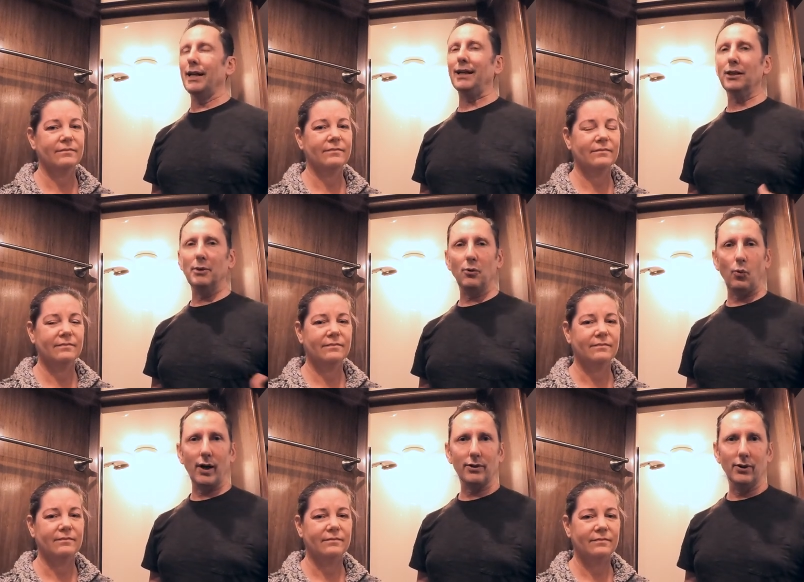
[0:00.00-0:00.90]

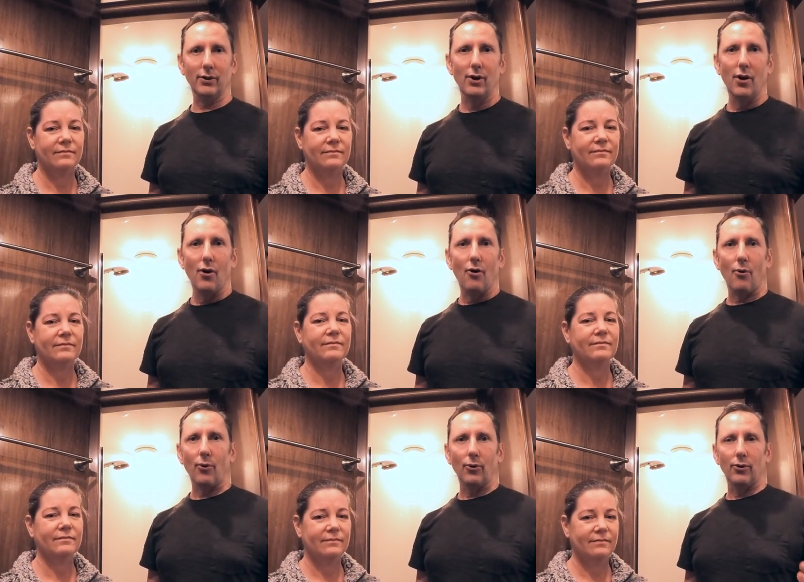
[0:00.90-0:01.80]
Speaker 1: inclement weather
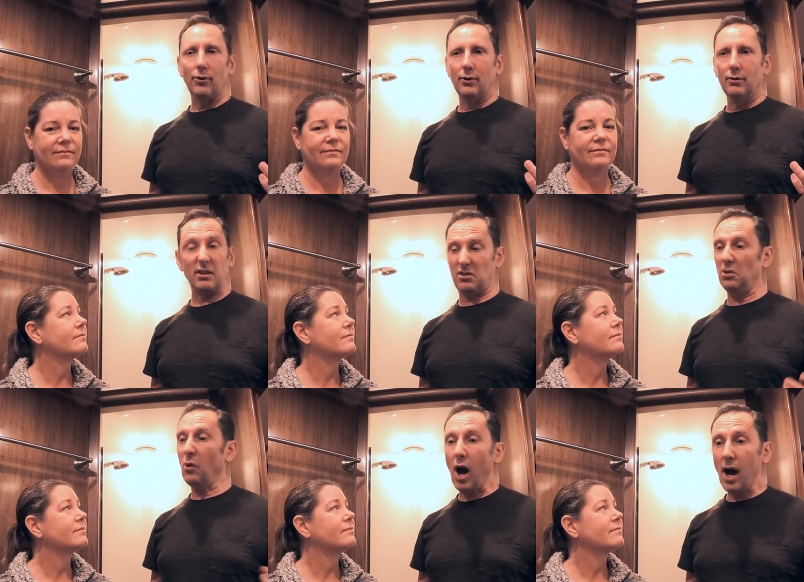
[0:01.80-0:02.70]
or it gets
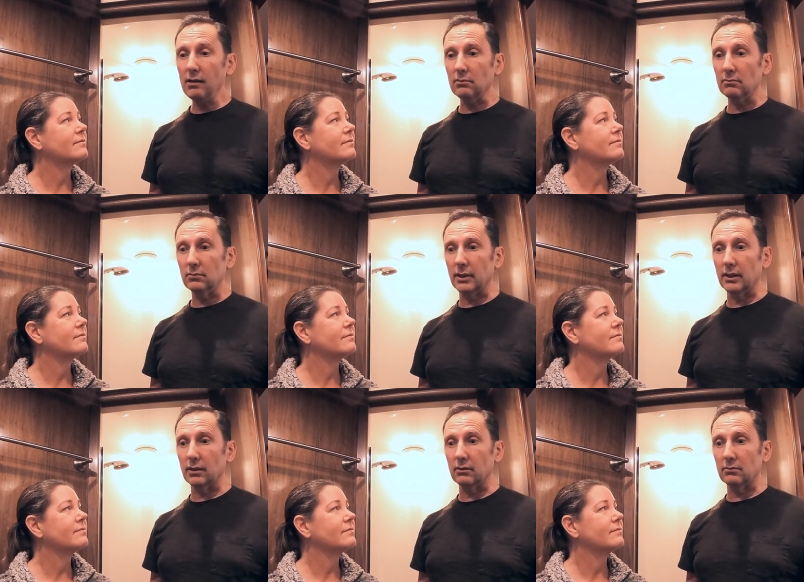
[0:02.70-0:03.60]
too hot,
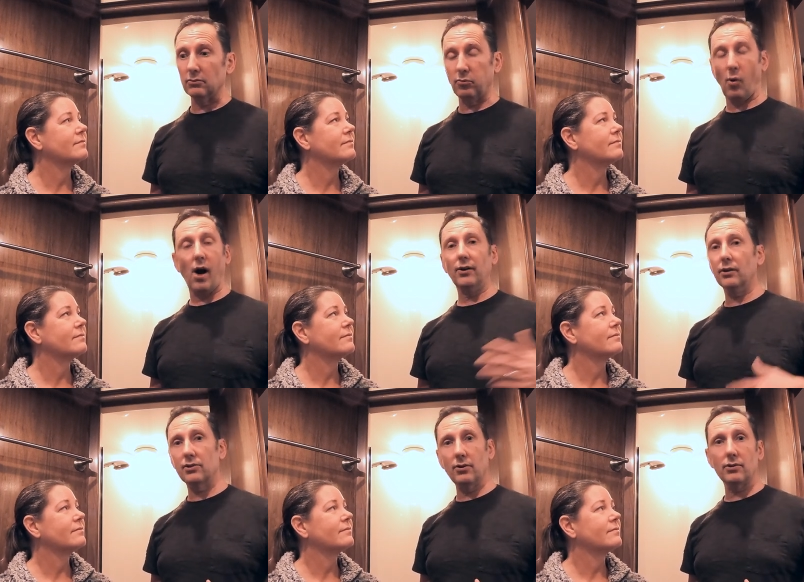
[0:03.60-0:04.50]
it, eh,
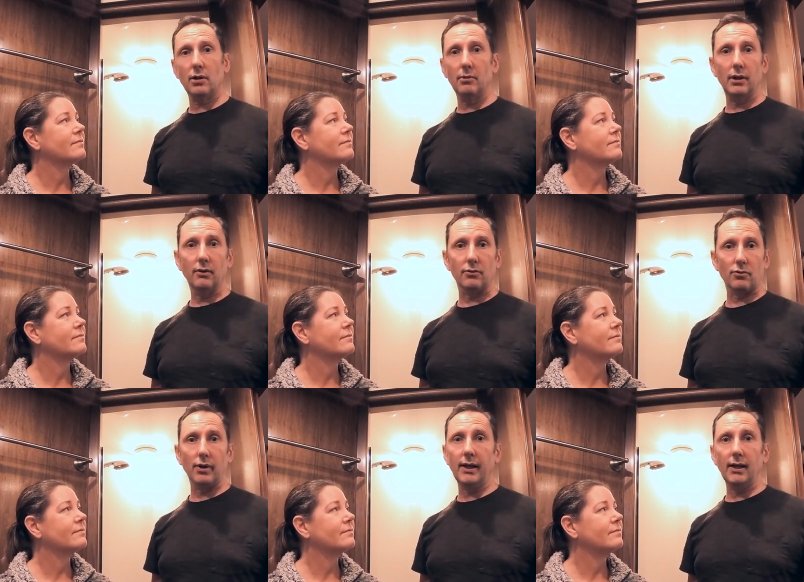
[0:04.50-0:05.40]
water starts coming in, if
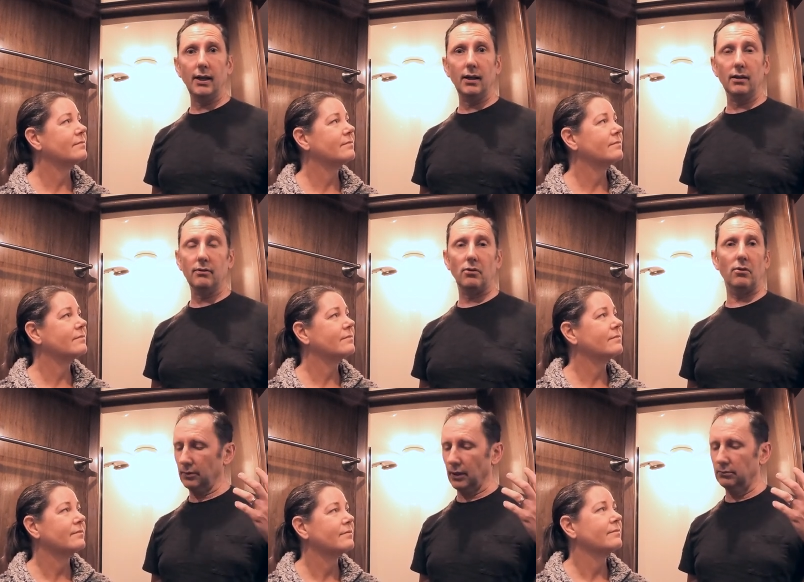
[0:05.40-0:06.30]
it's
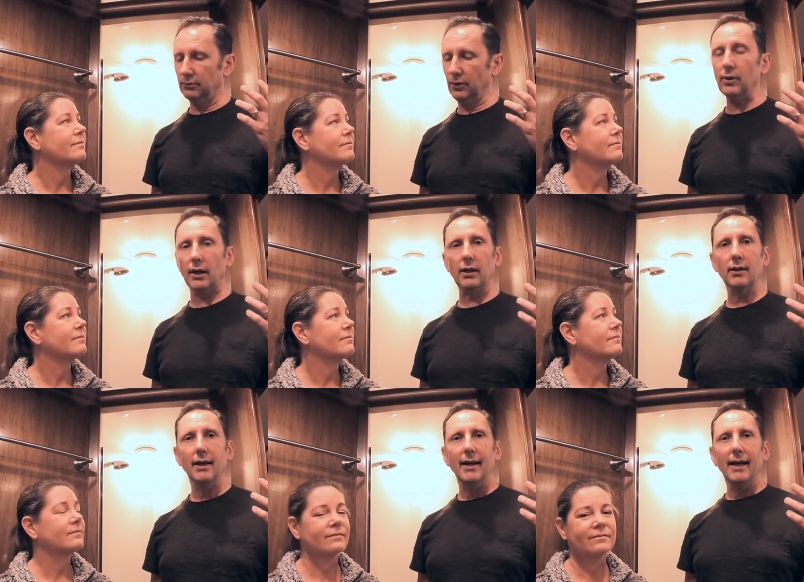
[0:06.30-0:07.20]
raining, well, you get
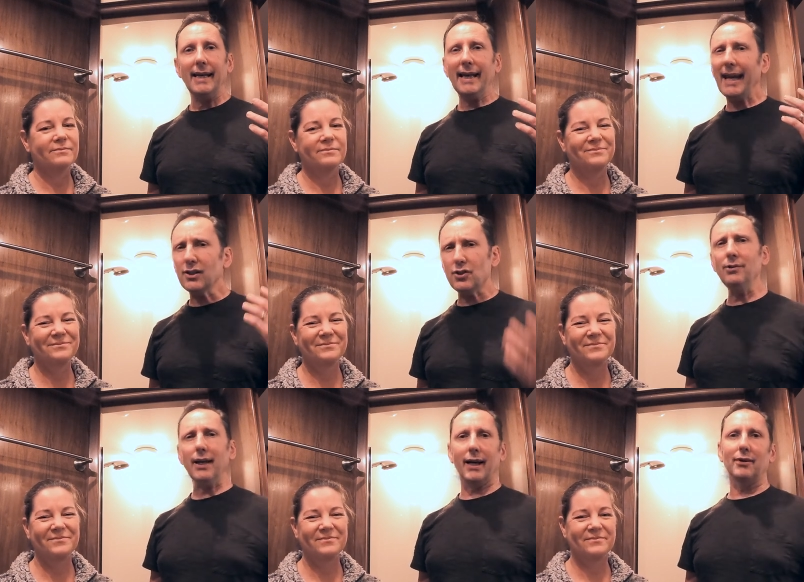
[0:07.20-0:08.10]
it. You can't
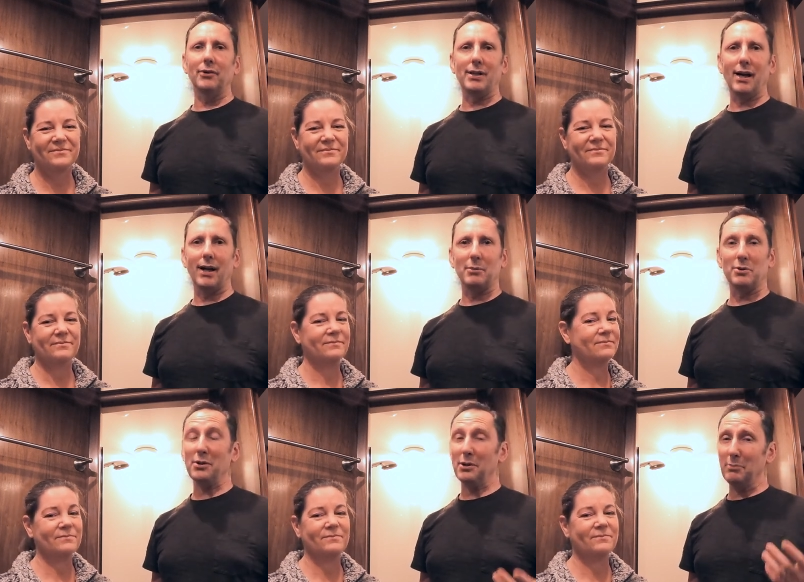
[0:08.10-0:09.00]
do that every
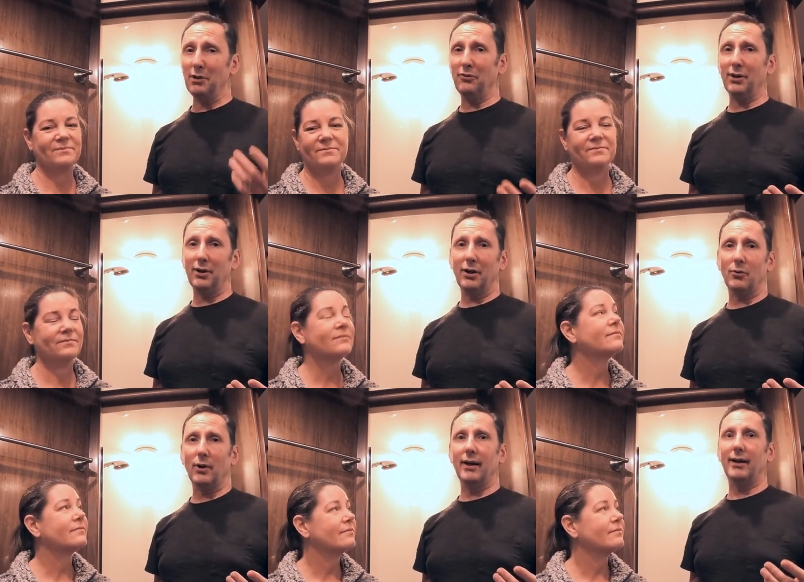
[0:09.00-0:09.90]
time. So mm you hmm. better figure
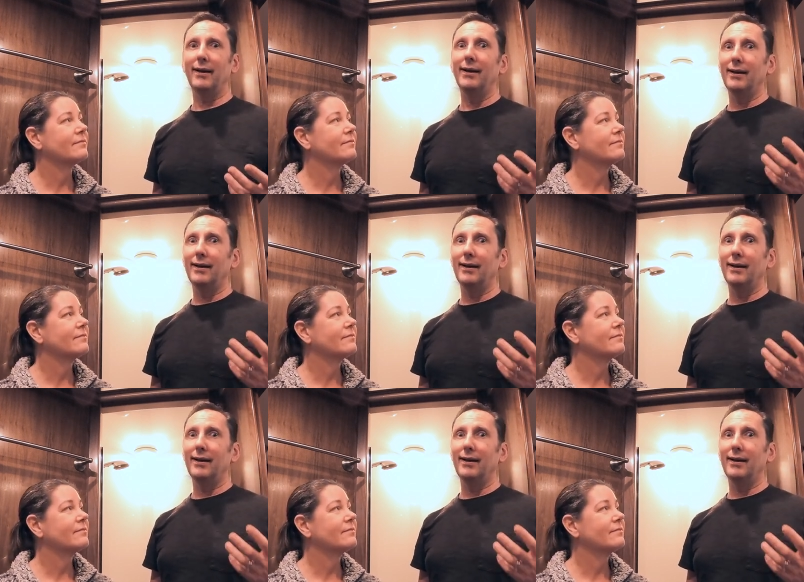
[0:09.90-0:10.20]
out a way